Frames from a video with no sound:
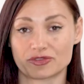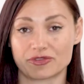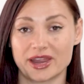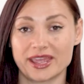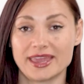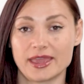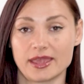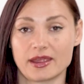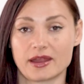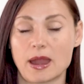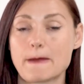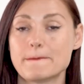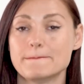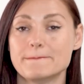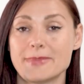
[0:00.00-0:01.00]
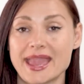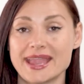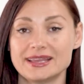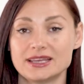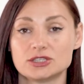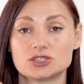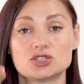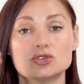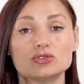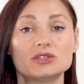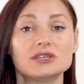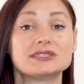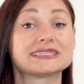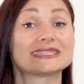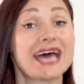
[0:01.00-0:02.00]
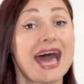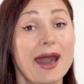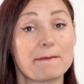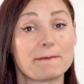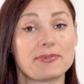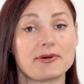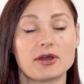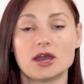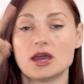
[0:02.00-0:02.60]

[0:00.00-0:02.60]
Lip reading: right here made it to the top